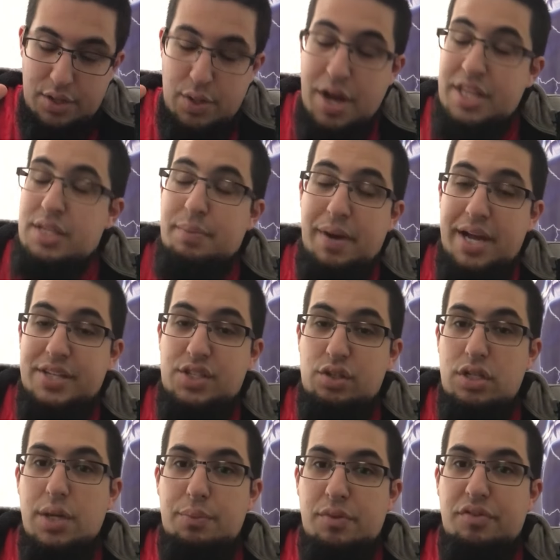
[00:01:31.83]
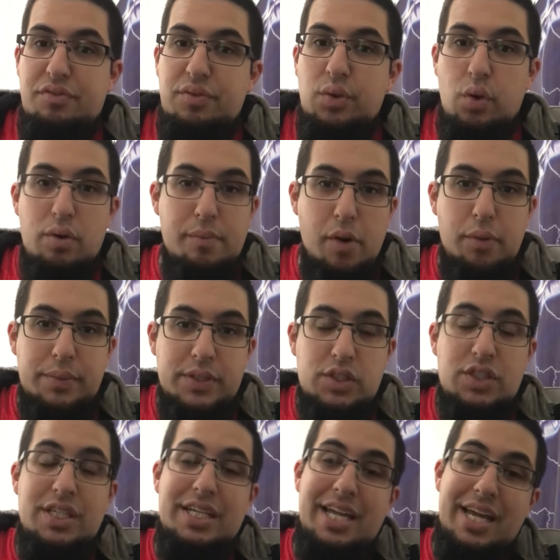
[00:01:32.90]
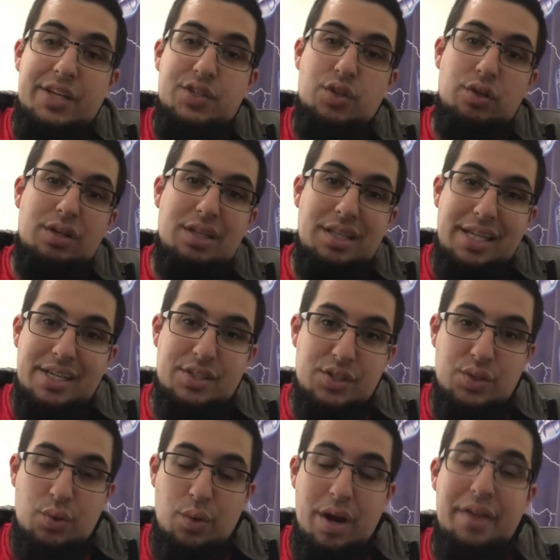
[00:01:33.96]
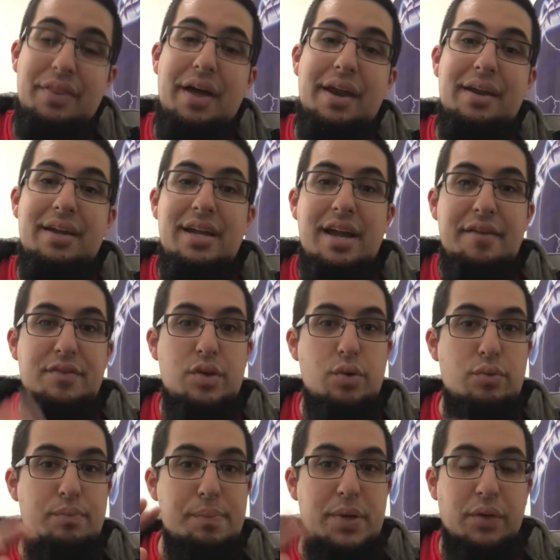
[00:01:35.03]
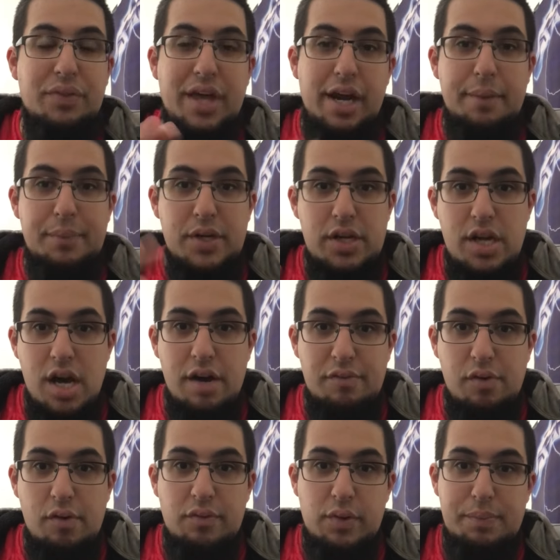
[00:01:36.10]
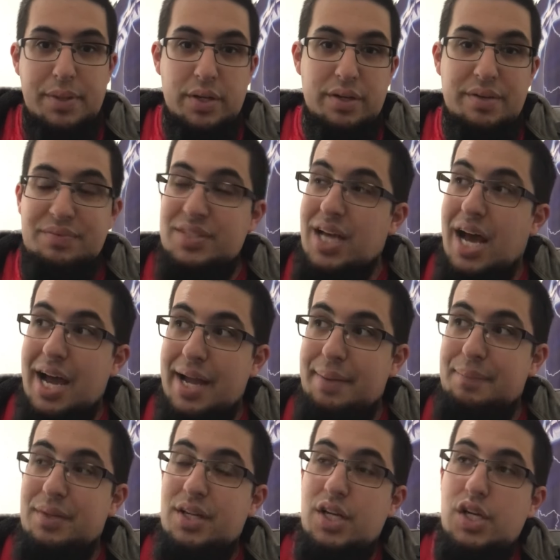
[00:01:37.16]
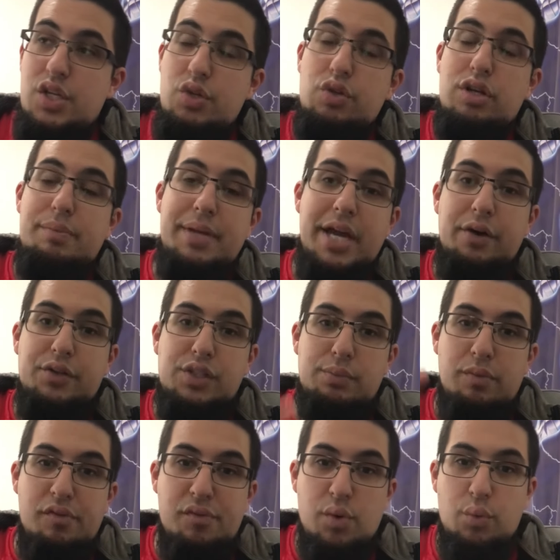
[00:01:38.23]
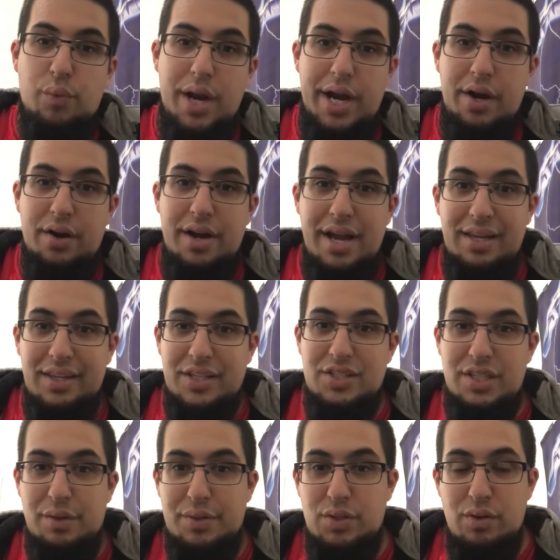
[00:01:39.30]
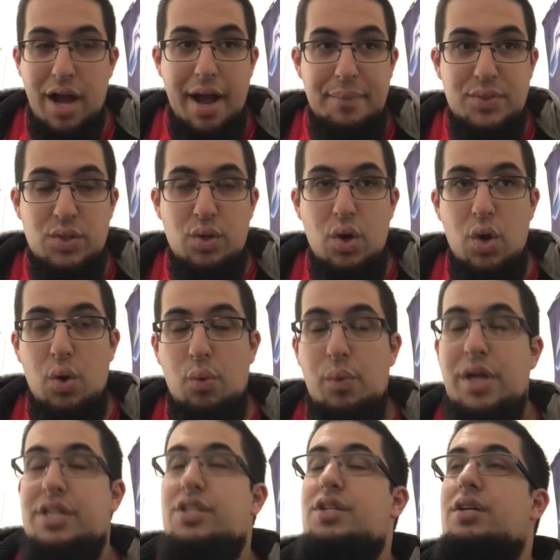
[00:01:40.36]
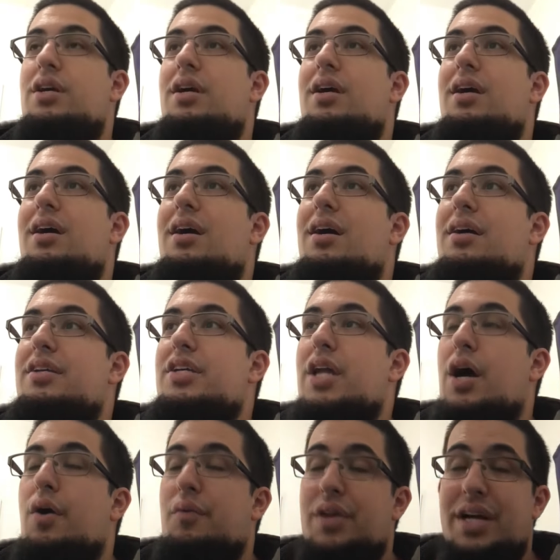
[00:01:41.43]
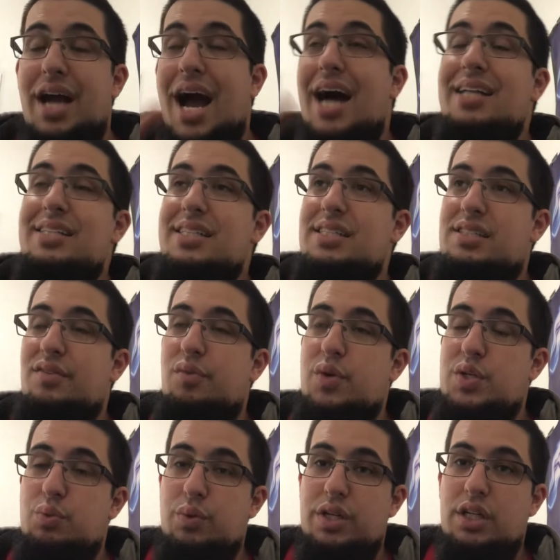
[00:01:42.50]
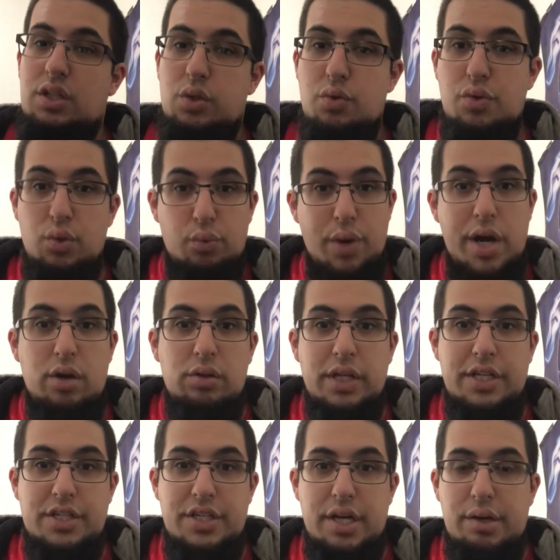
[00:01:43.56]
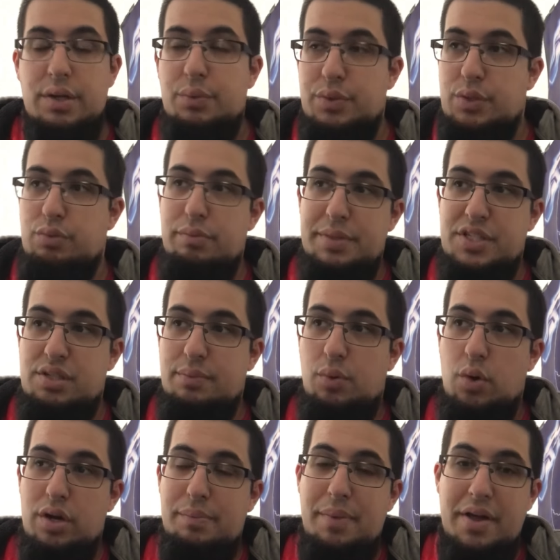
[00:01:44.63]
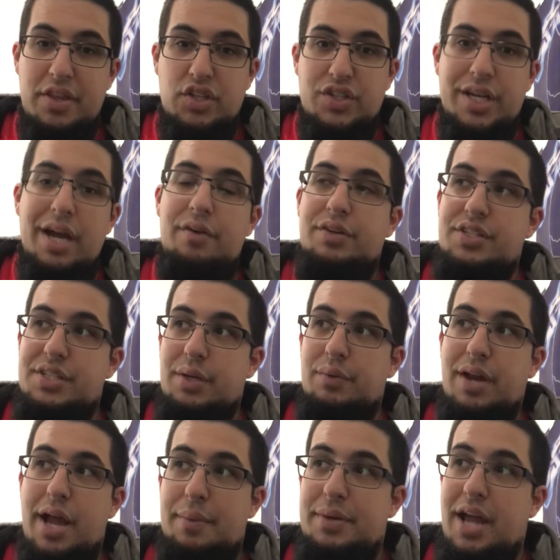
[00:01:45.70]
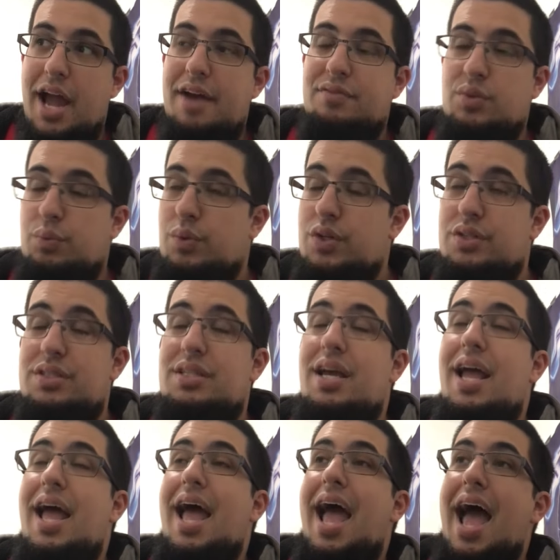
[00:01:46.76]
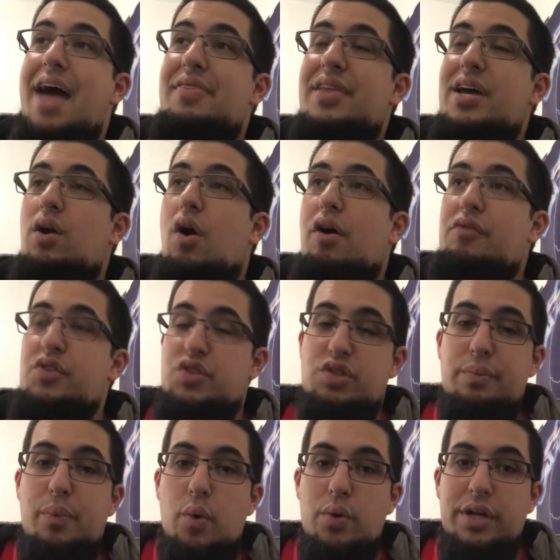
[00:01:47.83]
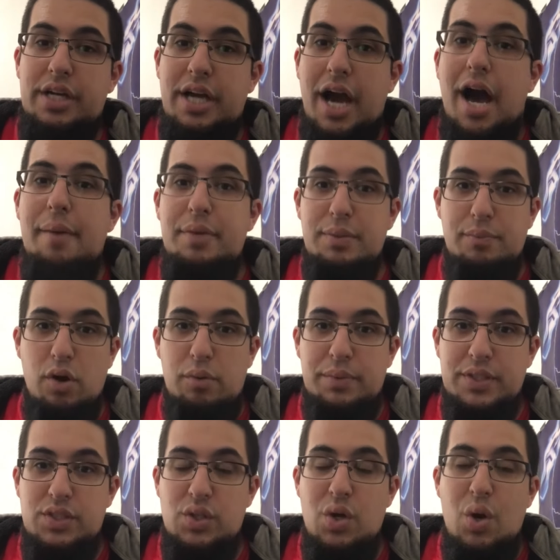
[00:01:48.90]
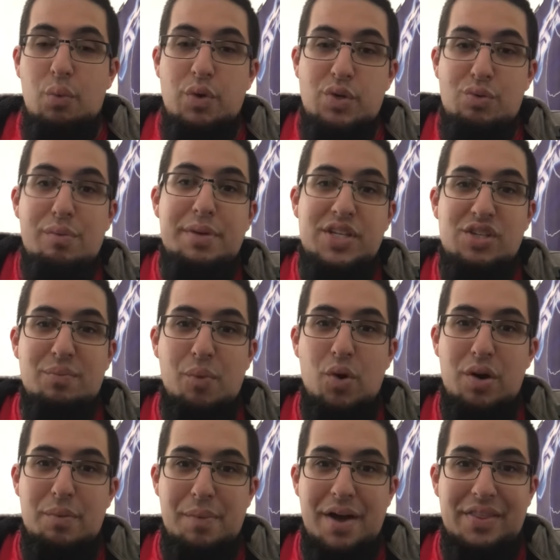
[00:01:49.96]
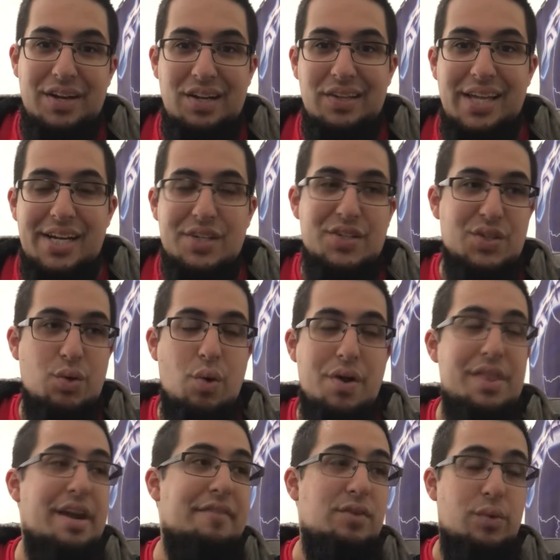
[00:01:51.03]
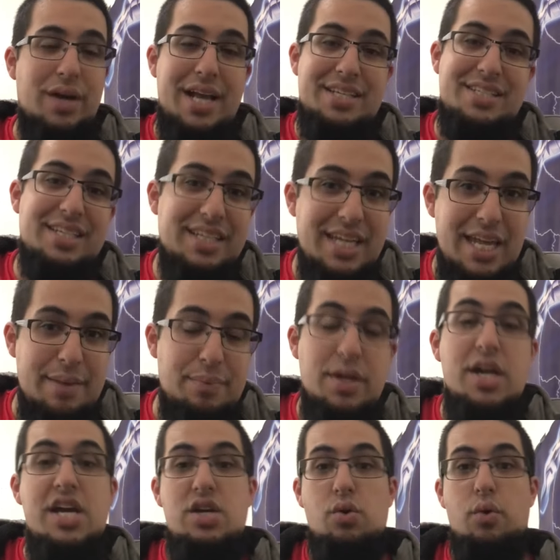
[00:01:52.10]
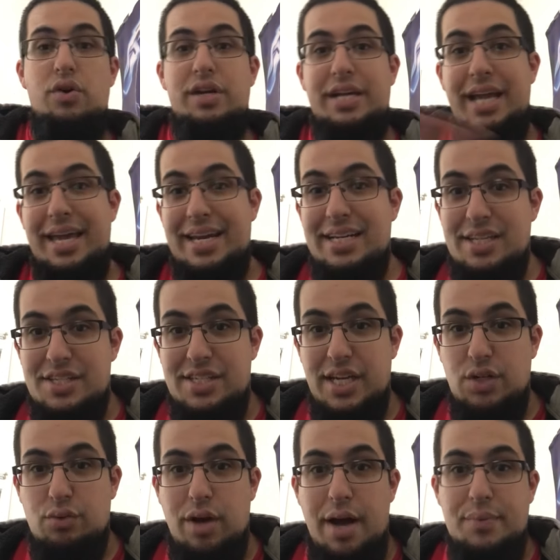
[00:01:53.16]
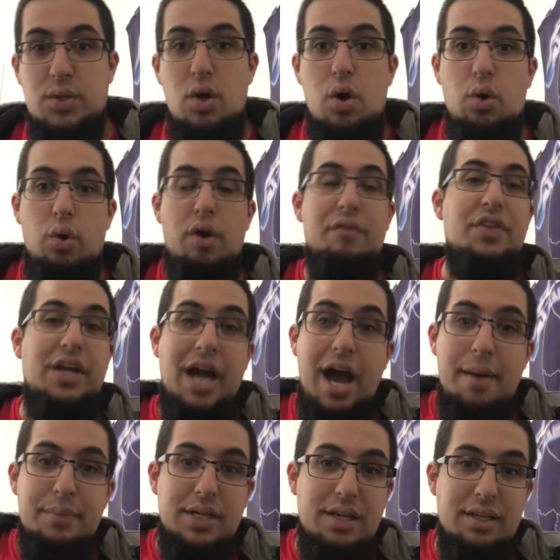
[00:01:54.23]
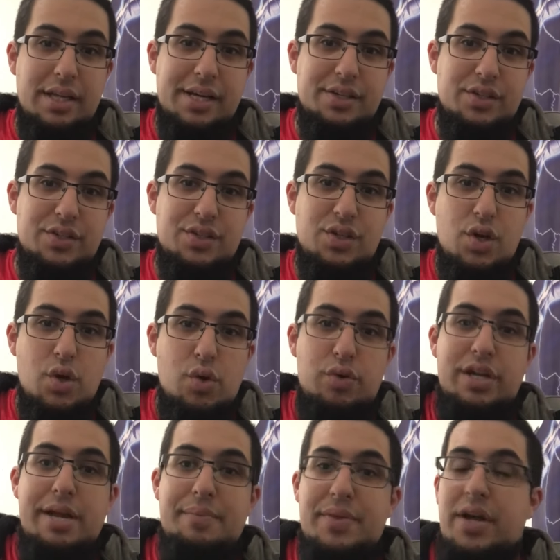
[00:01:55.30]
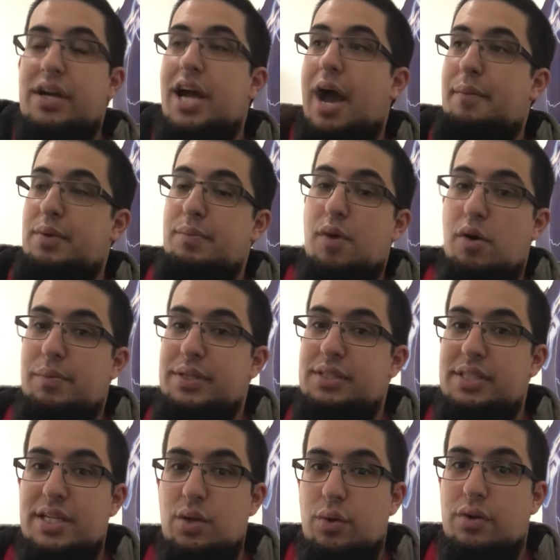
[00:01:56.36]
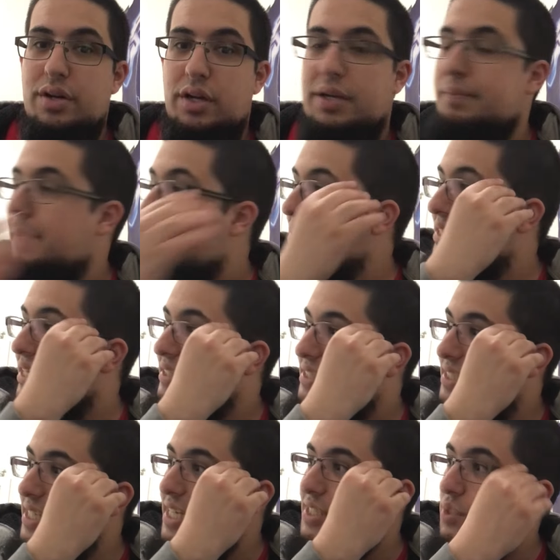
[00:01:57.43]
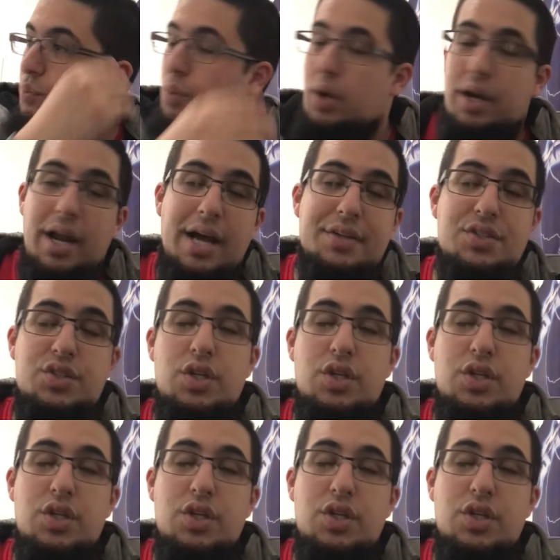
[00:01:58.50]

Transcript: You had to buy a certain number of floor moments to get a certain collector score. And then if you built that up enough over a period of time, you could be eligible for rare and legendary drops, which, you know, the contents of which would include the rare or legendary, which would be supported by the challenge that would happen afterwards. And then all the supporting common moments, which would be supported by the collector score that everyone has to keep in order to get into said drops, or all the common collectors who keep their common moments in order to maintain sets and whatnot.